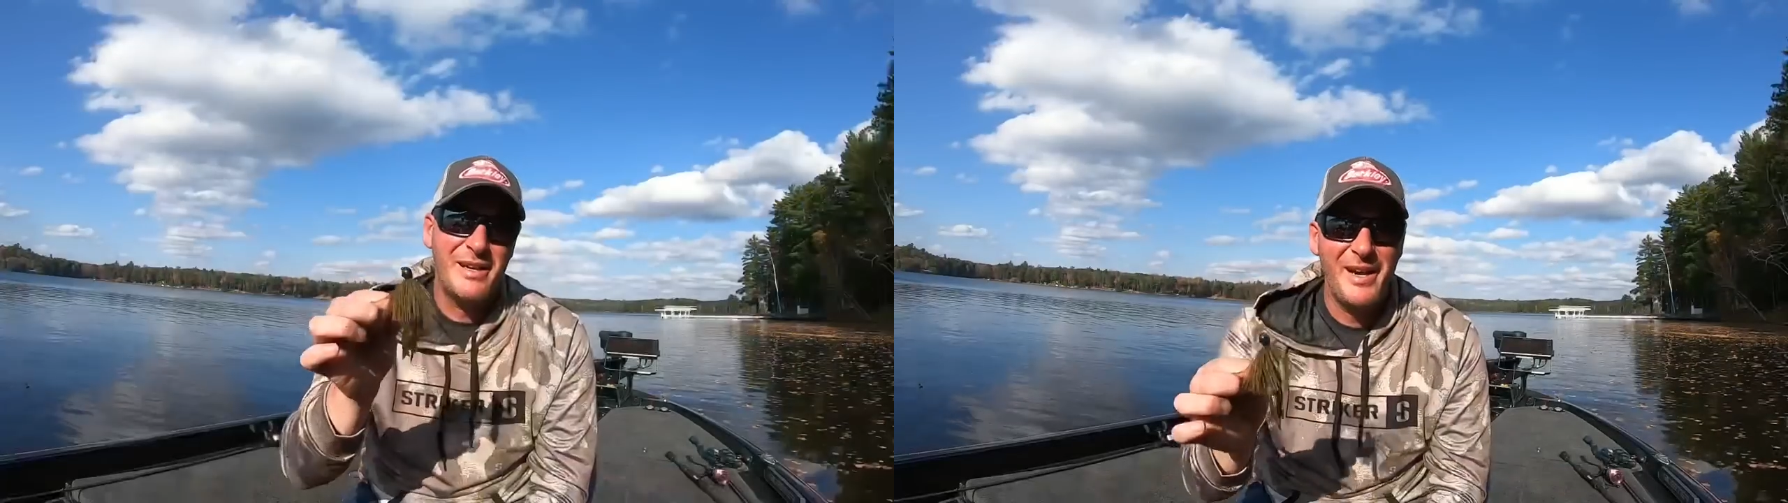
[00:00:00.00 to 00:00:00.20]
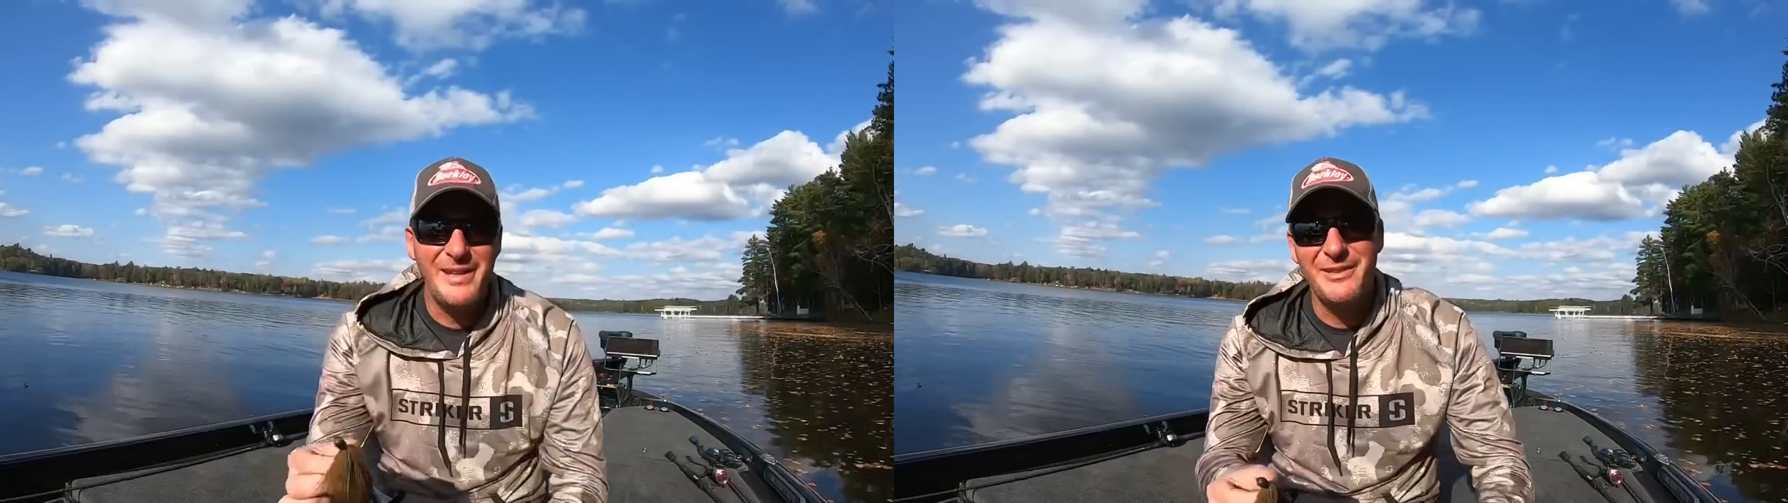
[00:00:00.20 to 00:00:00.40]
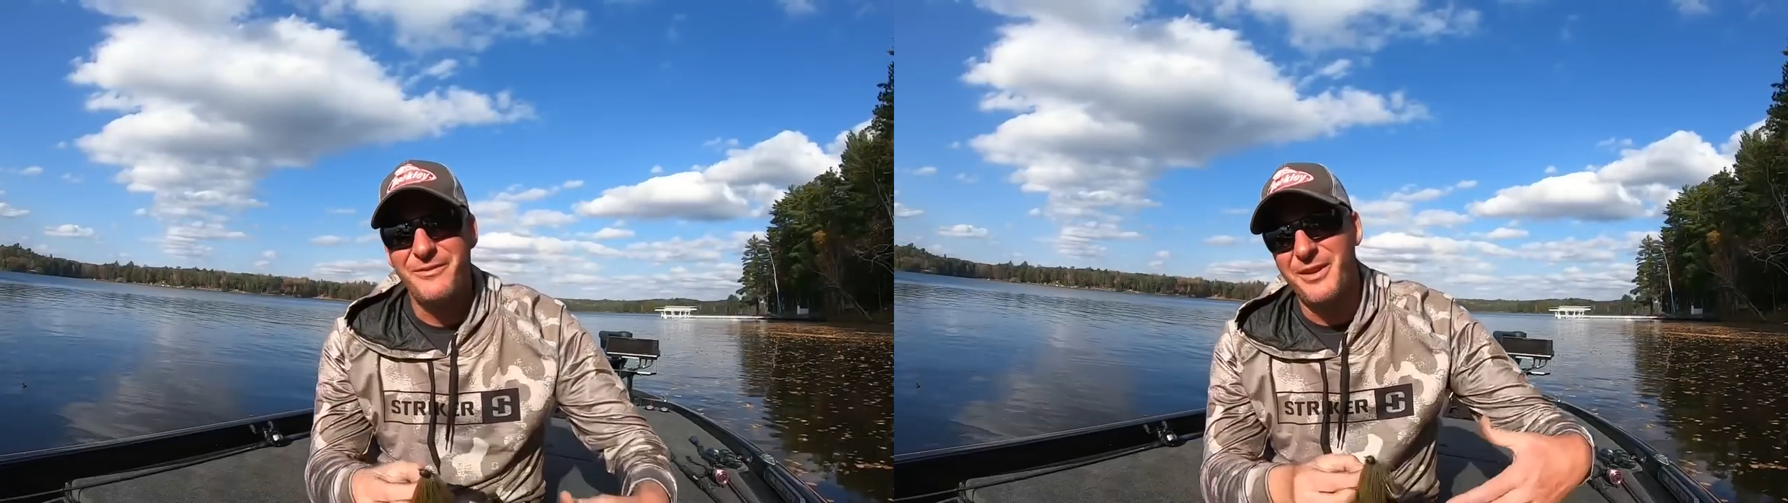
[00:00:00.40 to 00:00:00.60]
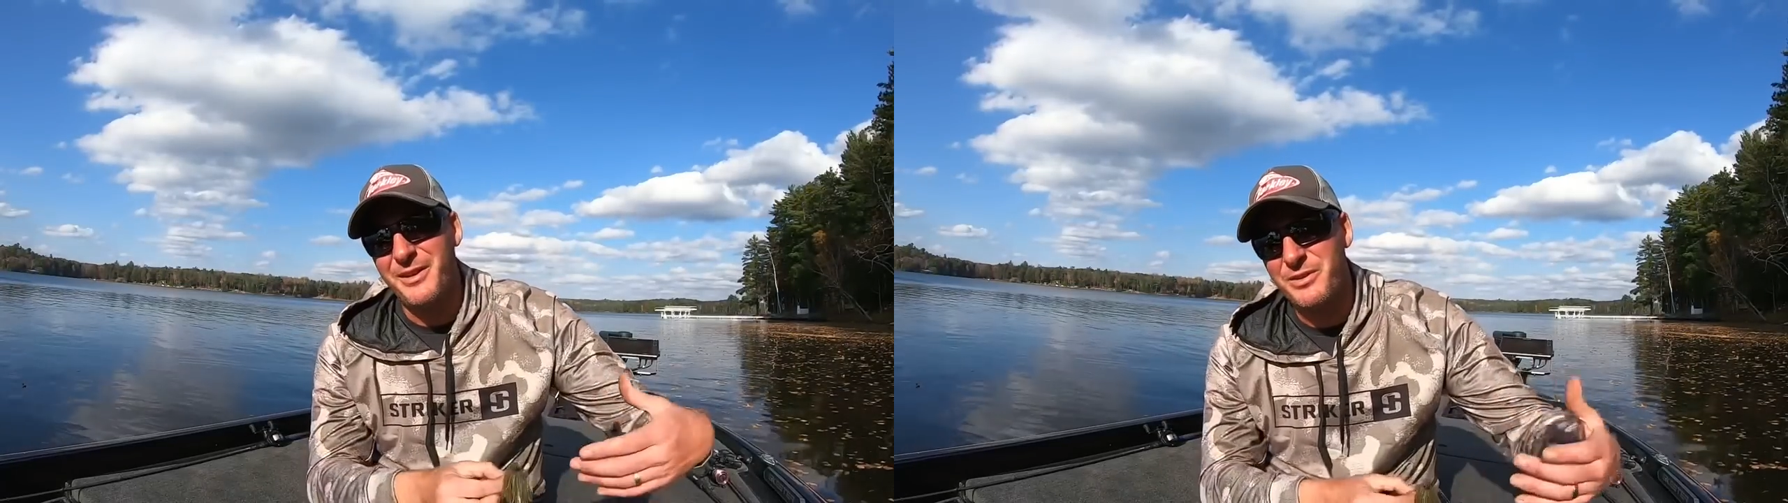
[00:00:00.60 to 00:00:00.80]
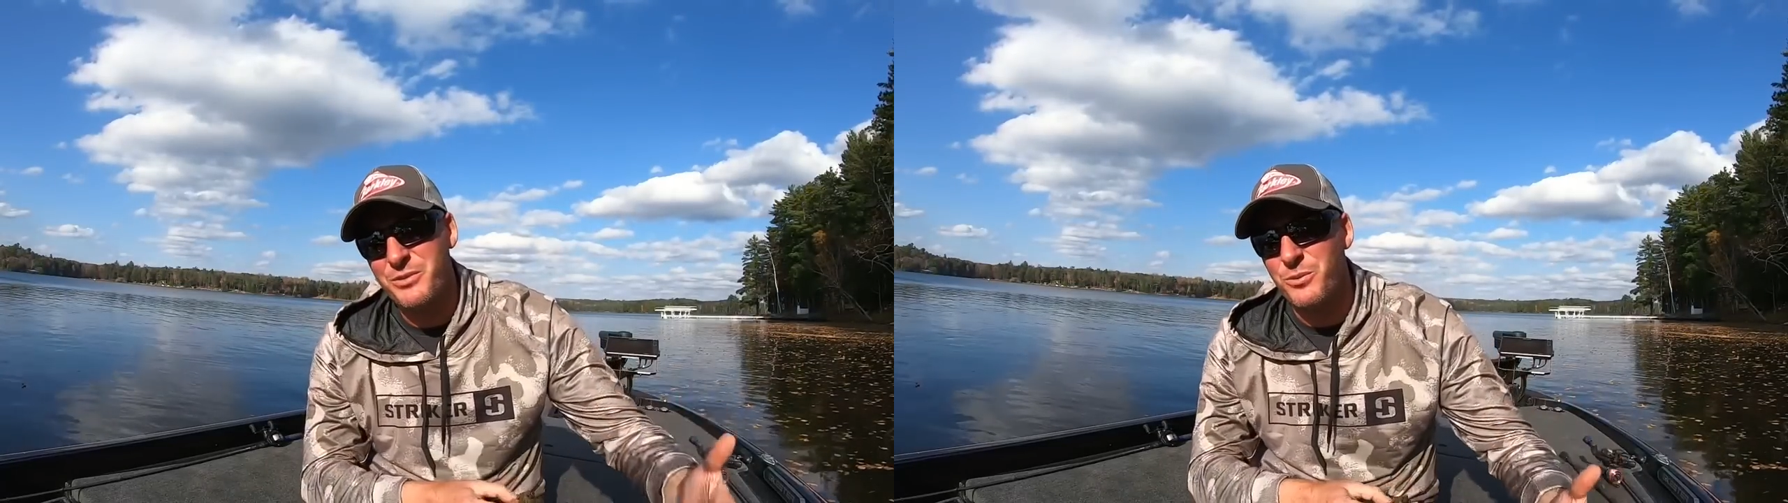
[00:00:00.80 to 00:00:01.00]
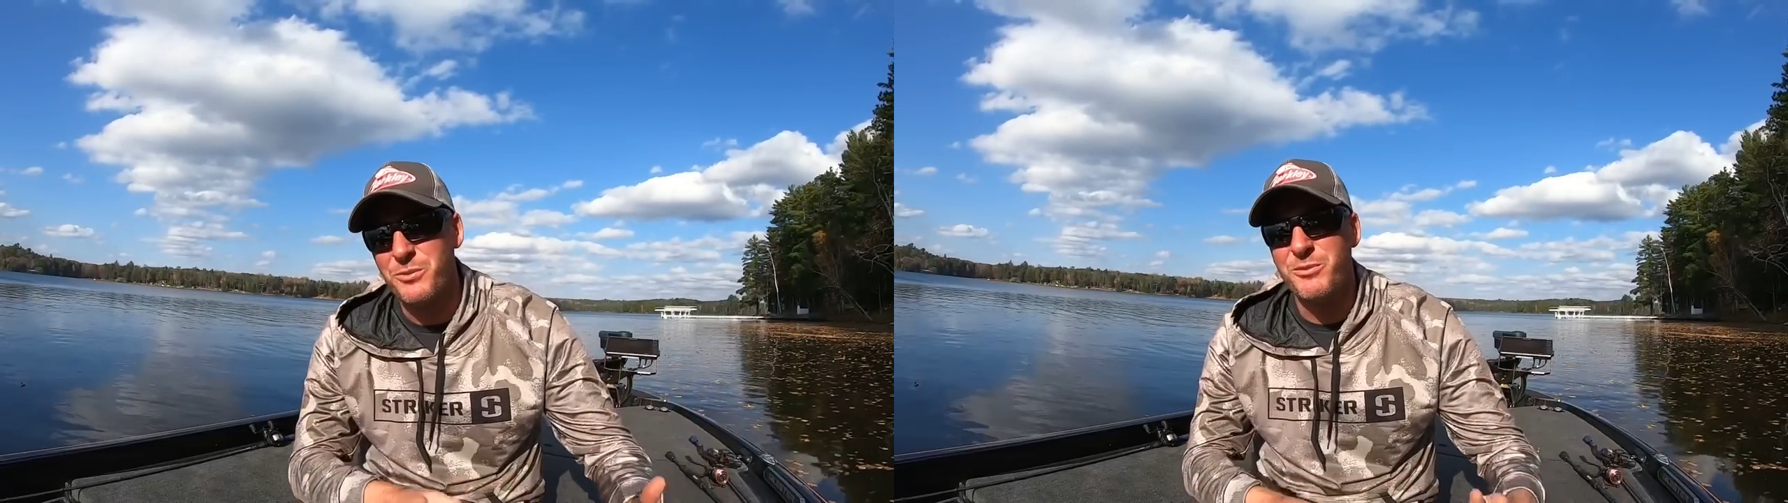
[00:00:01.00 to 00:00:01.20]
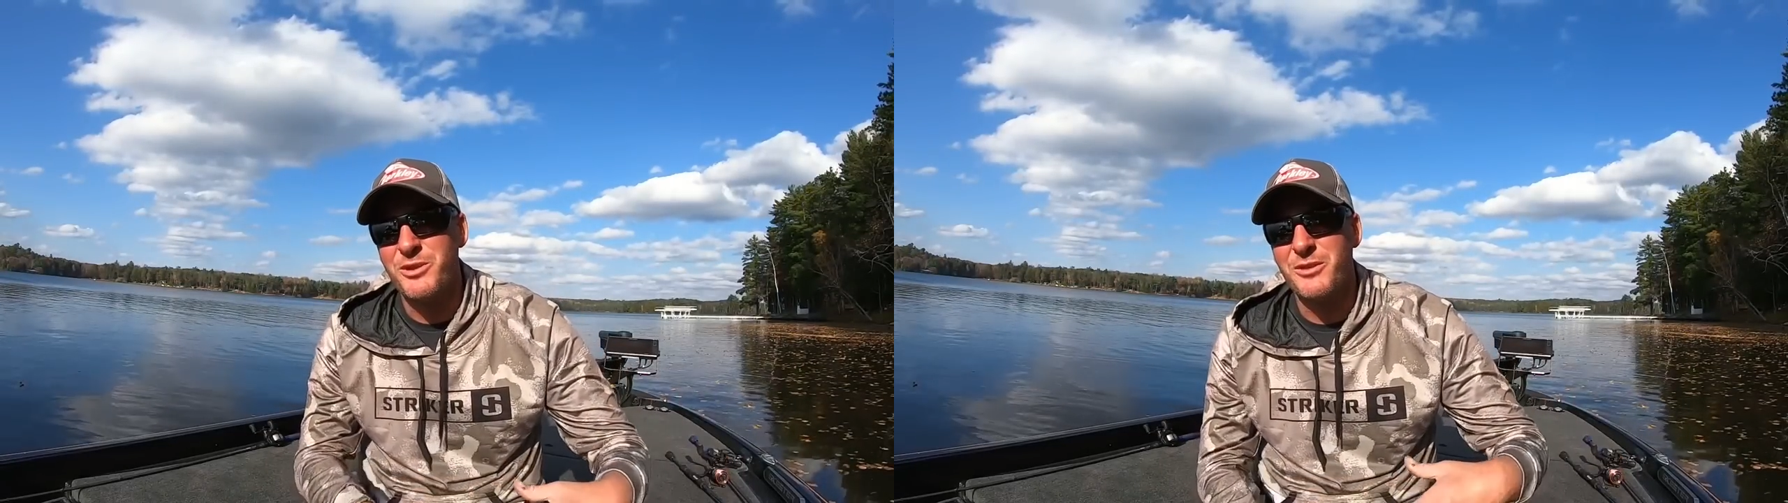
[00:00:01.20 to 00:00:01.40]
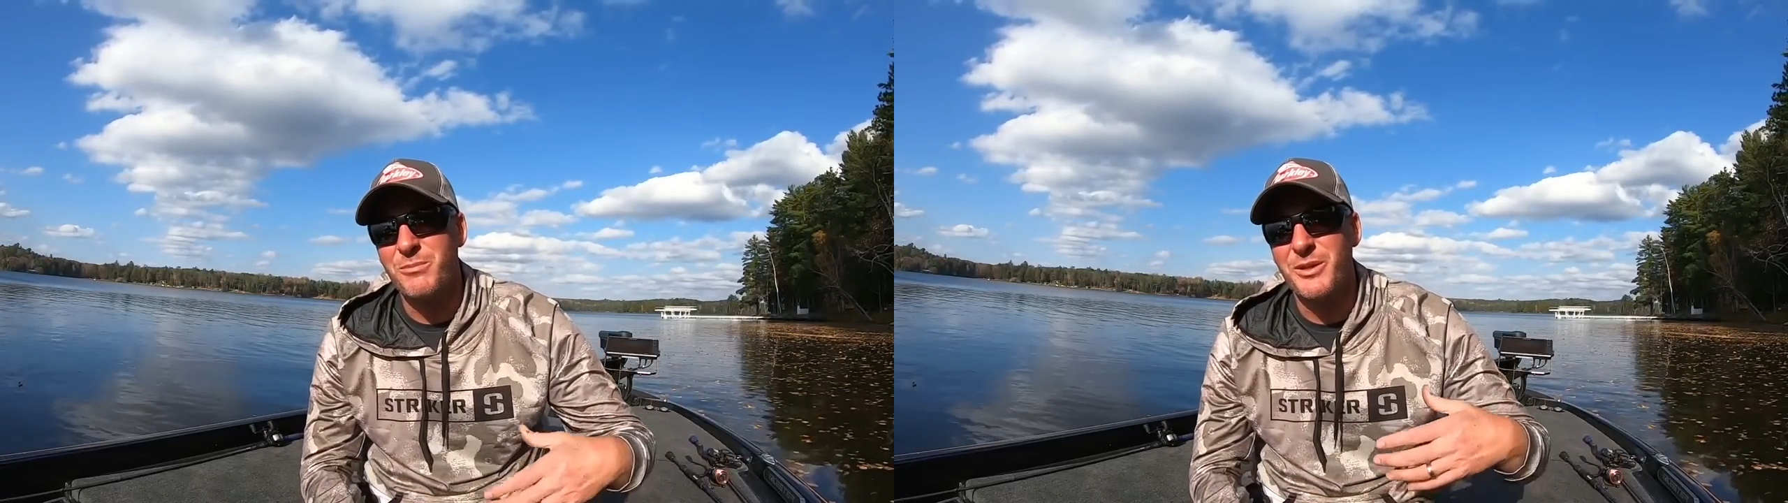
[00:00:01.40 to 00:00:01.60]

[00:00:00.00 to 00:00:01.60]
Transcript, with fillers: kind of like a swim jig,